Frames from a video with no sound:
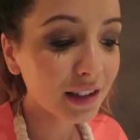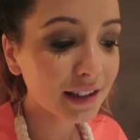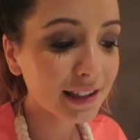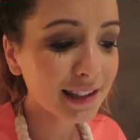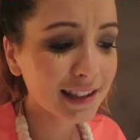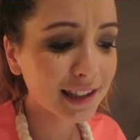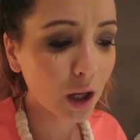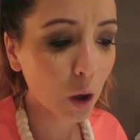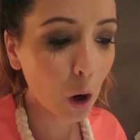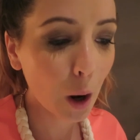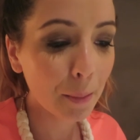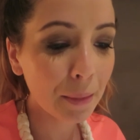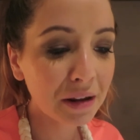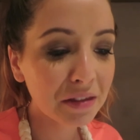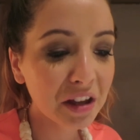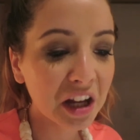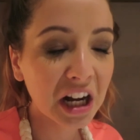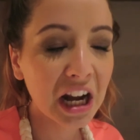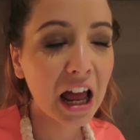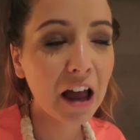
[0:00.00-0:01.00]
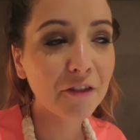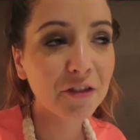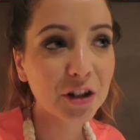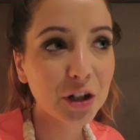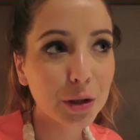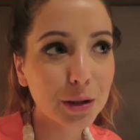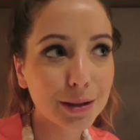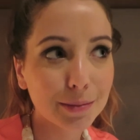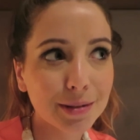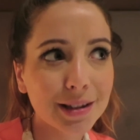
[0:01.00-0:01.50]
So I'm either gonna have to
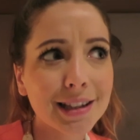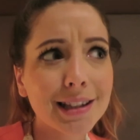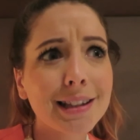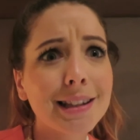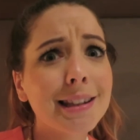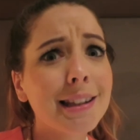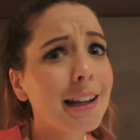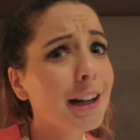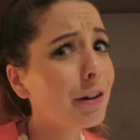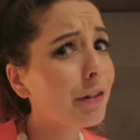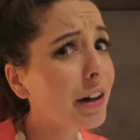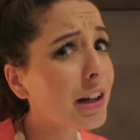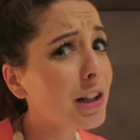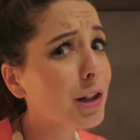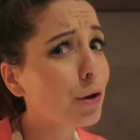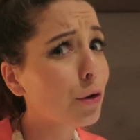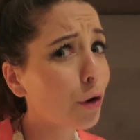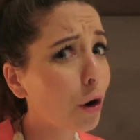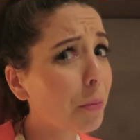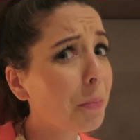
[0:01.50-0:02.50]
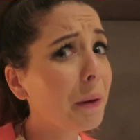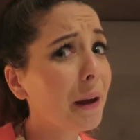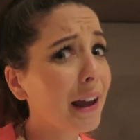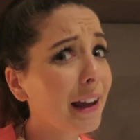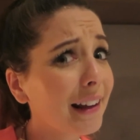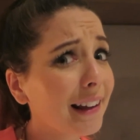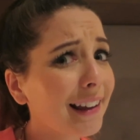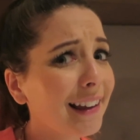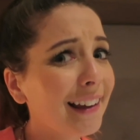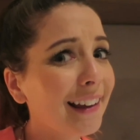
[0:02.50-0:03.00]
do some serious
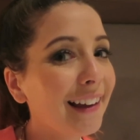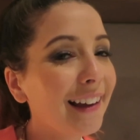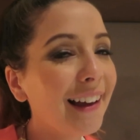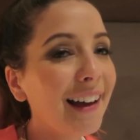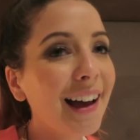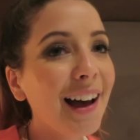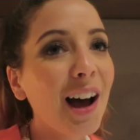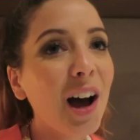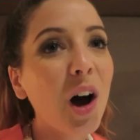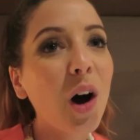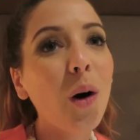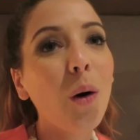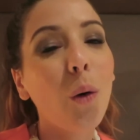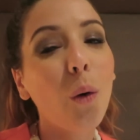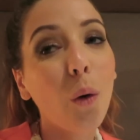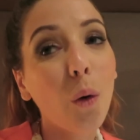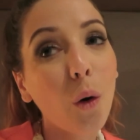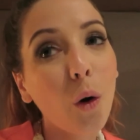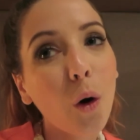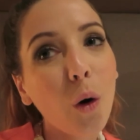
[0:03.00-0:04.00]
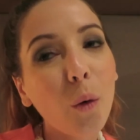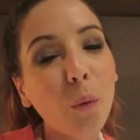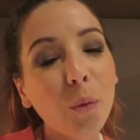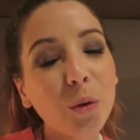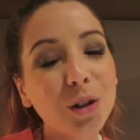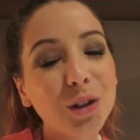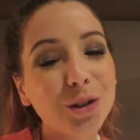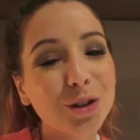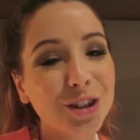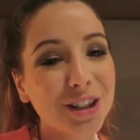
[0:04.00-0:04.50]
cropping or
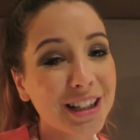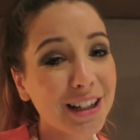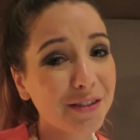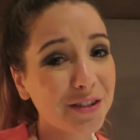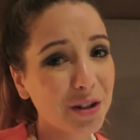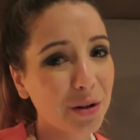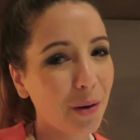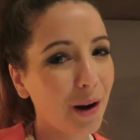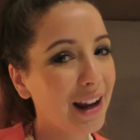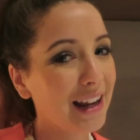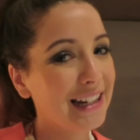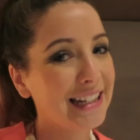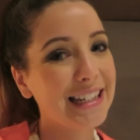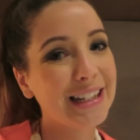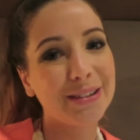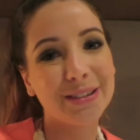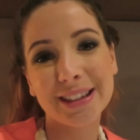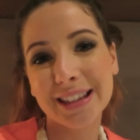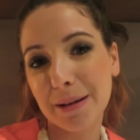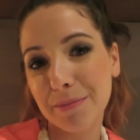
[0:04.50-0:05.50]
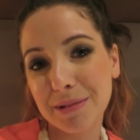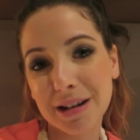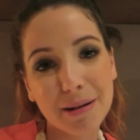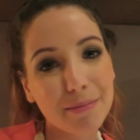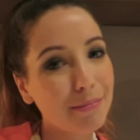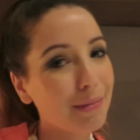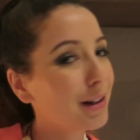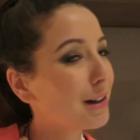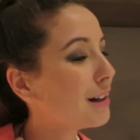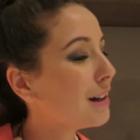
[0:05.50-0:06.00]
you'll just have to wait until
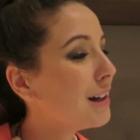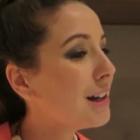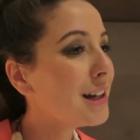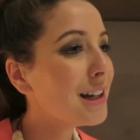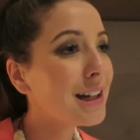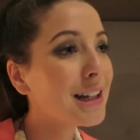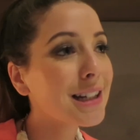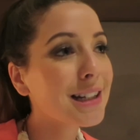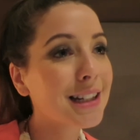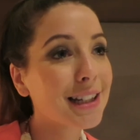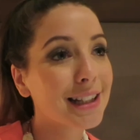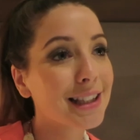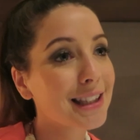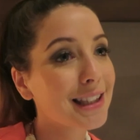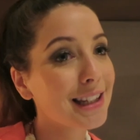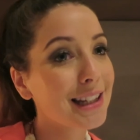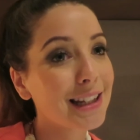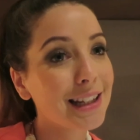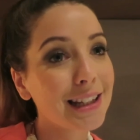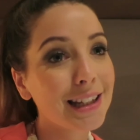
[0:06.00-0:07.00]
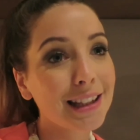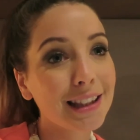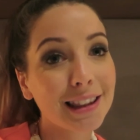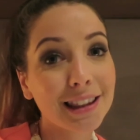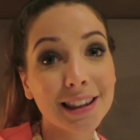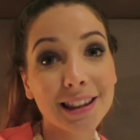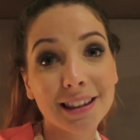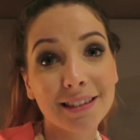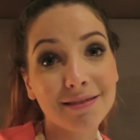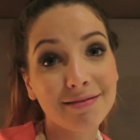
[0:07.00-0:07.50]
September to see
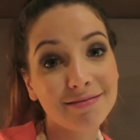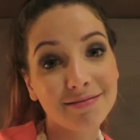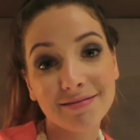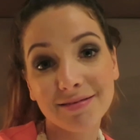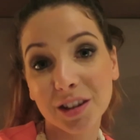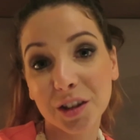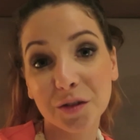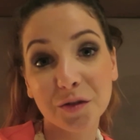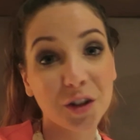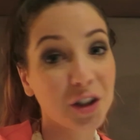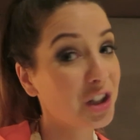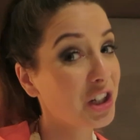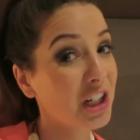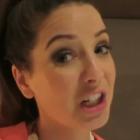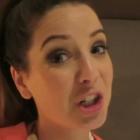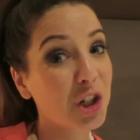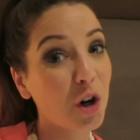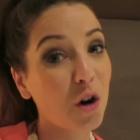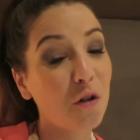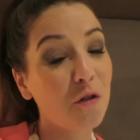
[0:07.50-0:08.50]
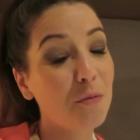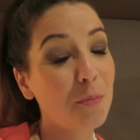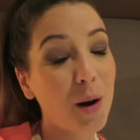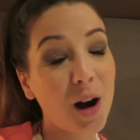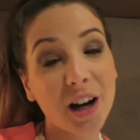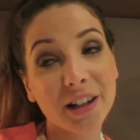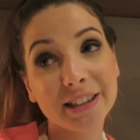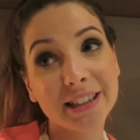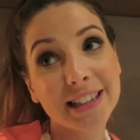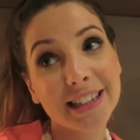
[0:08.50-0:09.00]
the footage of
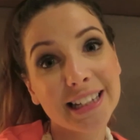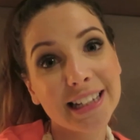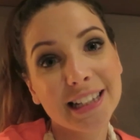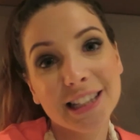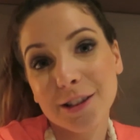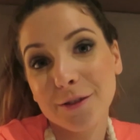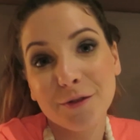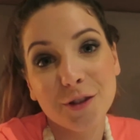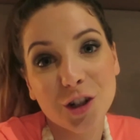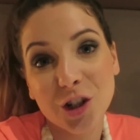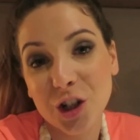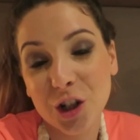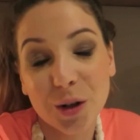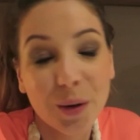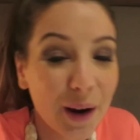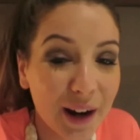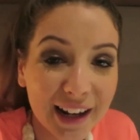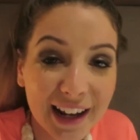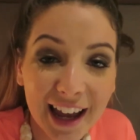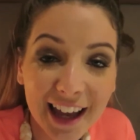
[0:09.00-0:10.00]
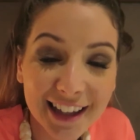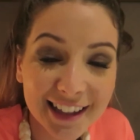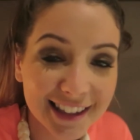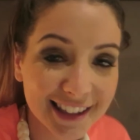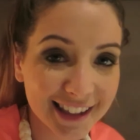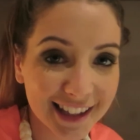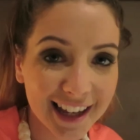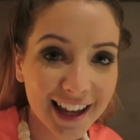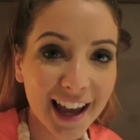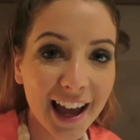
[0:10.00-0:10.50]
behind the scenes of the shoot, I
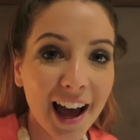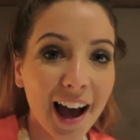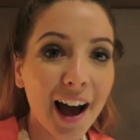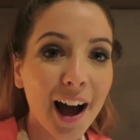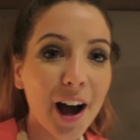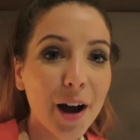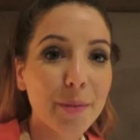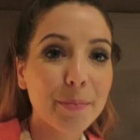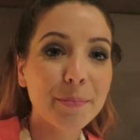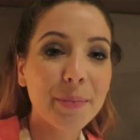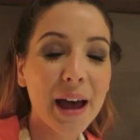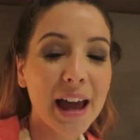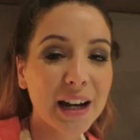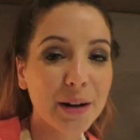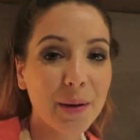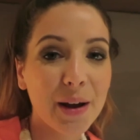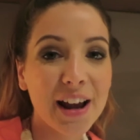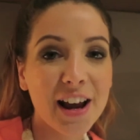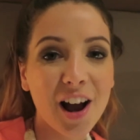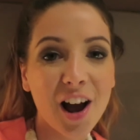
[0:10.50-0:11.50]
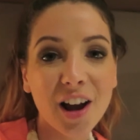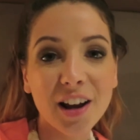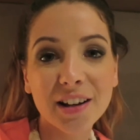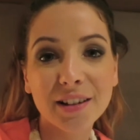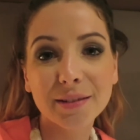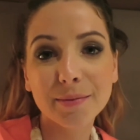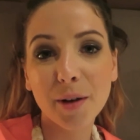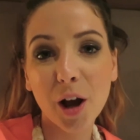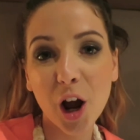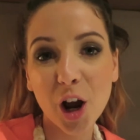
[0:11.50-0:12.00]
guess. But anyway,
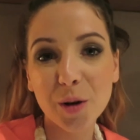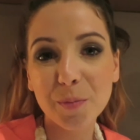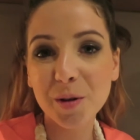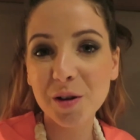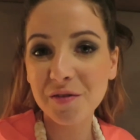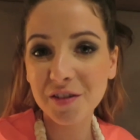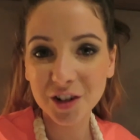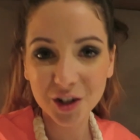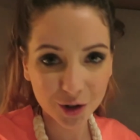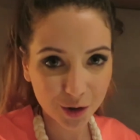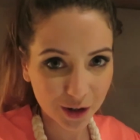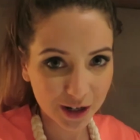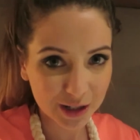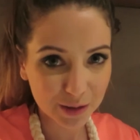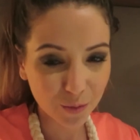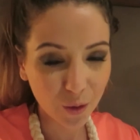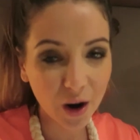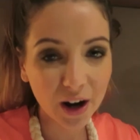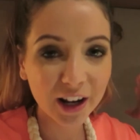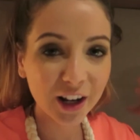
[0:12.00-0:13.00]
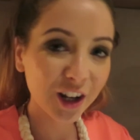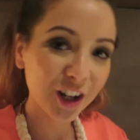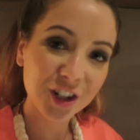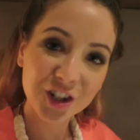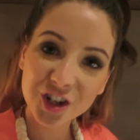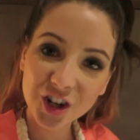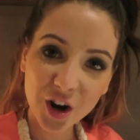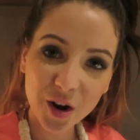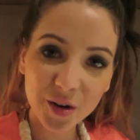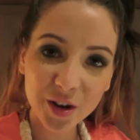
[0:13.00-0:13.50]
I hope you've enjoyed what I
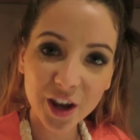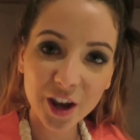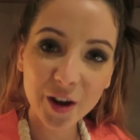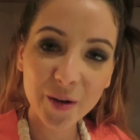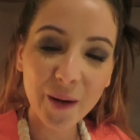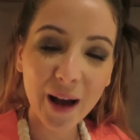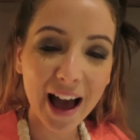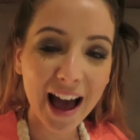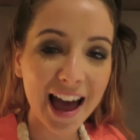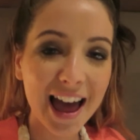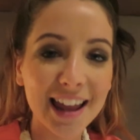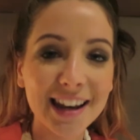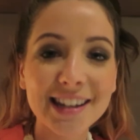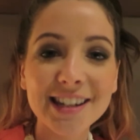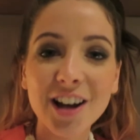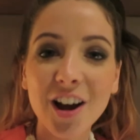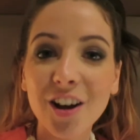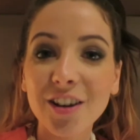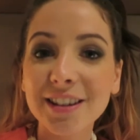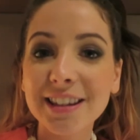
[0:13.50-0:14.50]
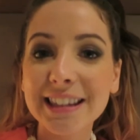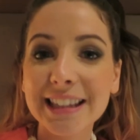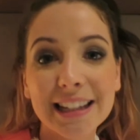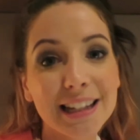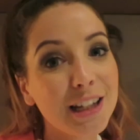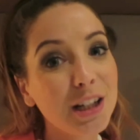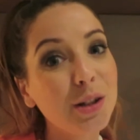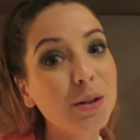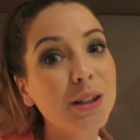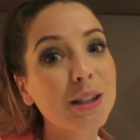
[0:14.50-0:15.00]
could show you, and I'll
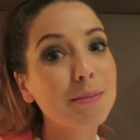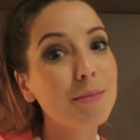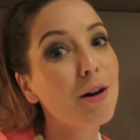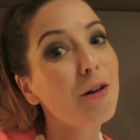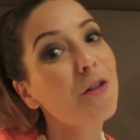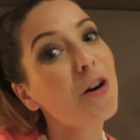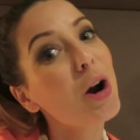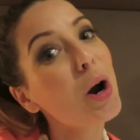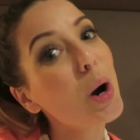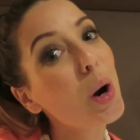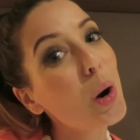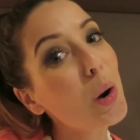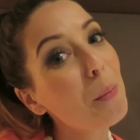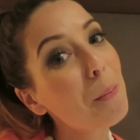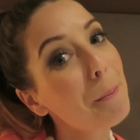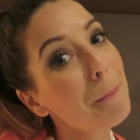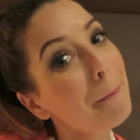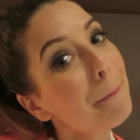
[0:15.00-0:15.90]
see you tomorrow.